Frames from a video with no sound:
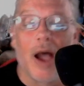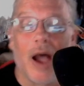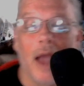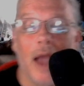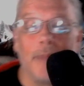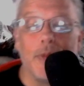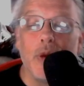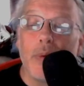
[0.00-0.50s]

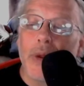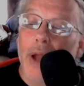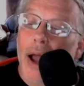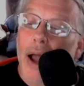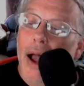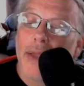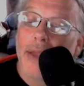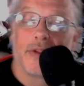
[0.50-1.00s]
Time You
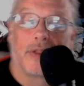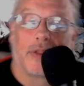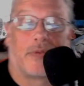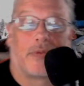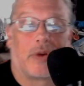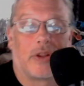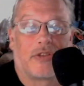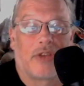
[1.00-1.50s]
and I
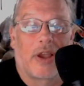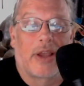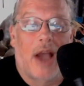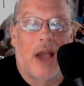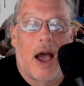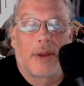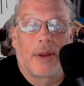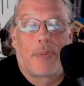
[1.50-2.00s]
delivered its
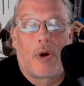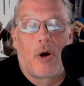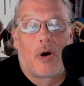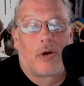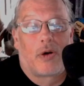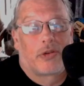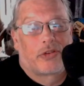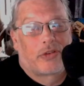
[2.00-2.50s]
iconic
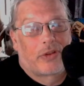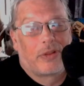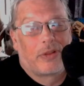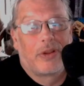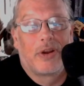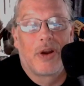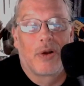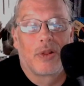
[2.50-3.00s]
pulse,
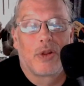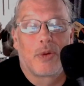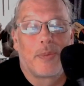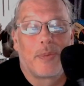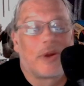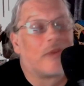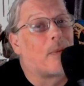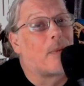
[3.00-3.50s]
a
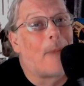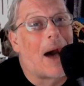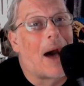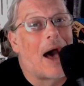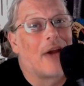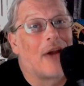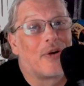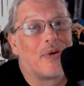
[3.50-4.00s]
little bit of a
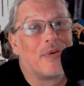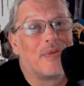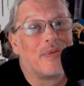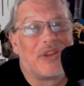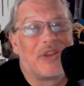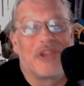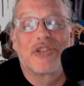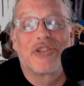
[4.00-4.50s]

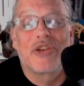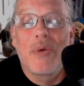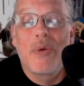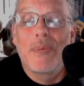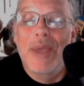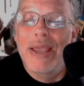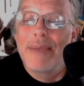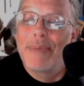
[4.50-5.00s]
modern
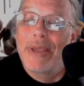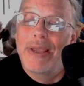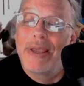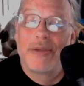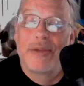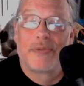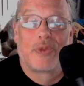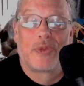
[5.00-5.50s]
disco
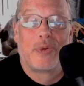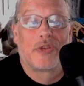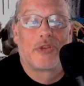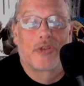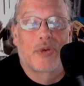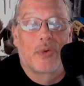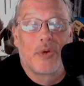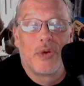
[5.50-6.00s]
maybe
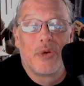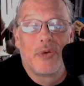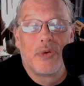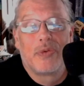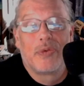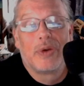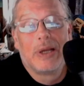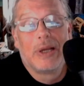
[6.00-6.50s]
influence
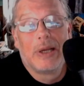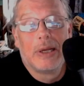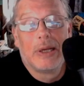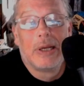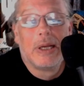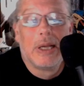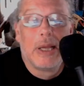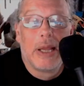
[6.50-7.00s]
groove.
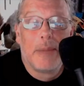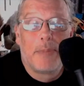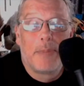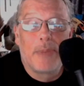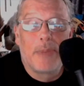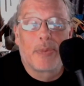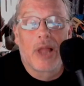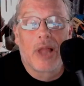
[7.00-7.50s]

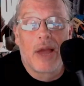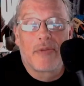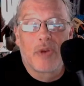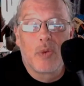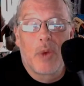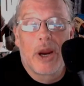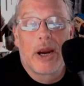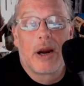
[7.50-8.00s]
People
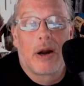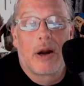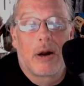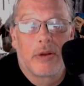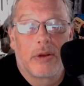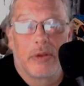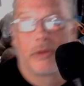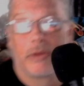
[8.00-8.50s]

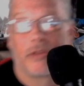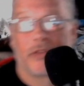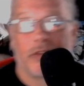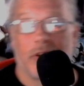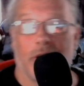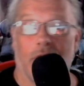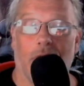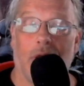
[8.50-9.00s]
Everywhere,
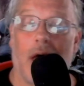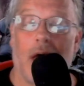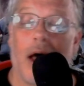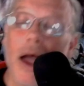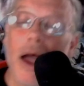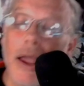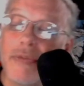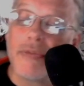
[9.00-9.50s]
Still
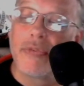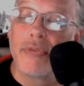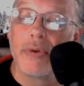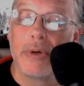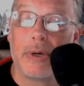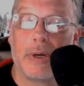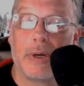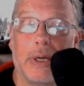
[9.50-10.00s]
Alive.
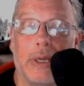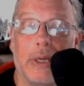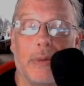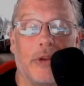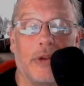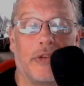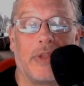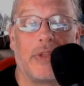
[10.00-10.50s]
It
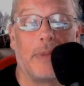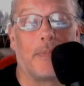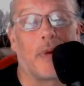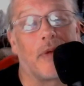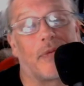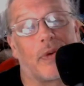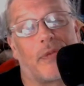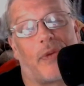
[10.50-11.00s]
was the
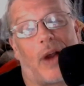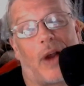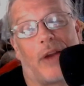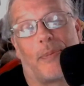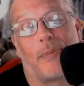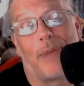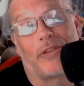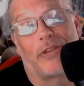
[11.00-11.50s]
perfect
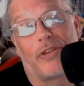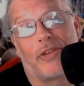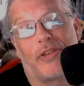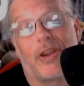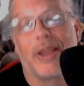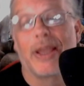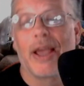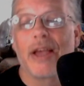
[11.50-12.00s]
final
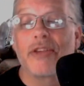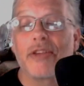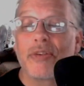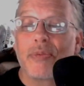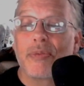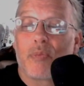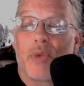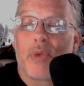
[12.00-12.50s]
message, I
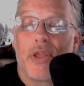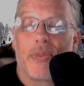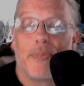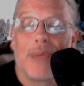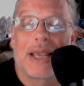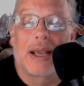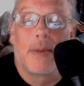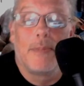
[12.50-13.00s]
guess.
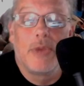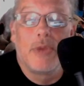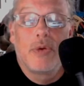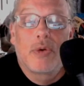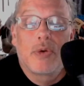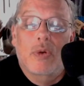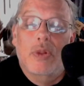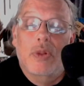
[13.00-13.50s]
Rhythmic,
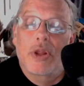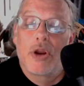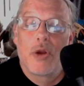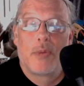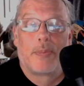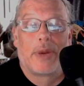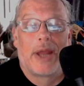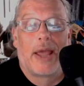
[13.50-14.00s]
communal, and
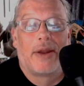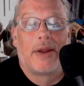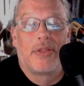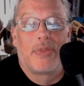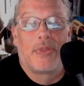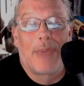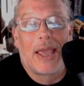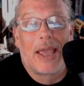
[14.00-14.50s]

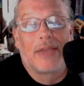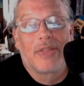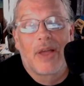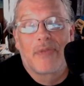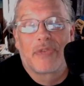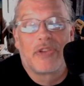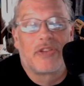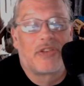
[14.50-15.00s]
open-ended. The
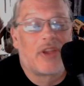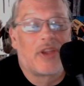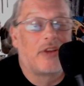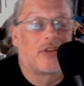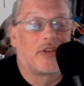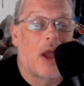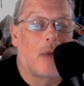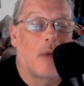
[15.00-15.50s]
band left the
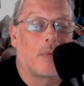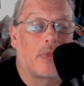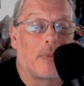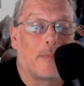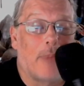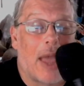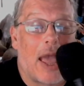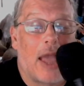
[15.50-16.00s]
stage not
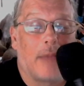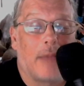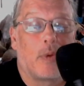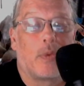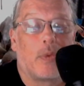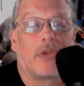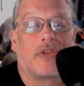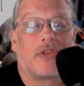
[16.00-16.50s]
with a
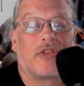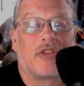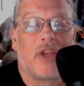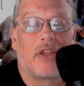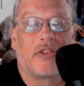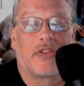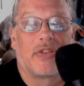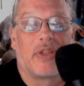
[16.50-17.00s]
bang, but with a
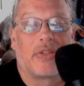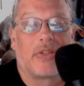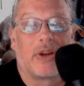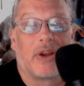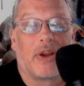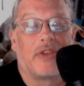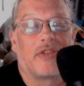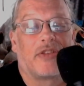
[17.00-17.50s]
sense that
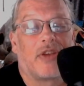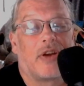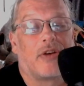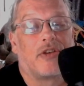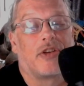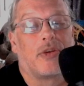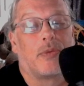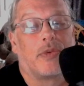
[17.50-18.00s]
the night's
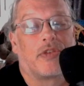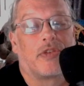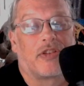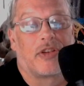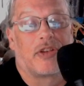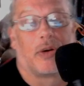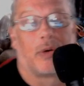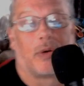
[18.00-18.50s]
energy was
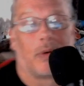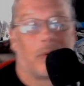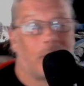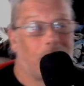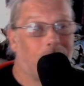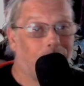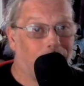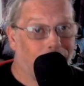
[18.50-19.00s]

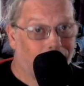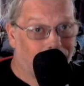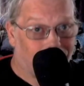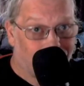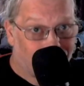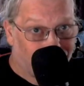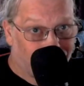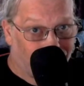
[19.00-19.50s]
still
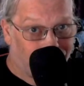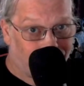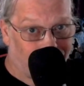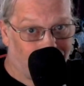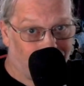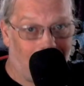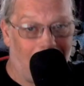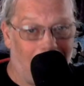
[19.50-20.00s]

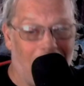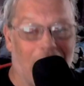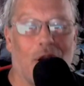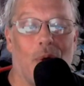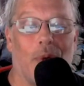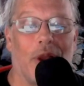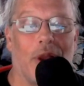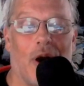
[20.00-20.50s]

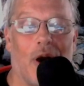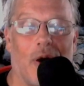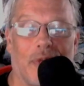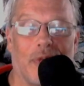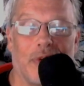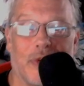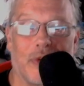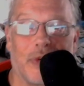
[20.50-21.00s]
echoing
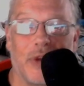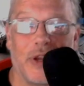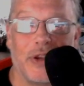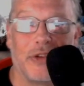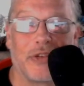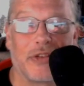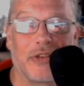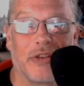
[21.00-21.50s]
off the trees.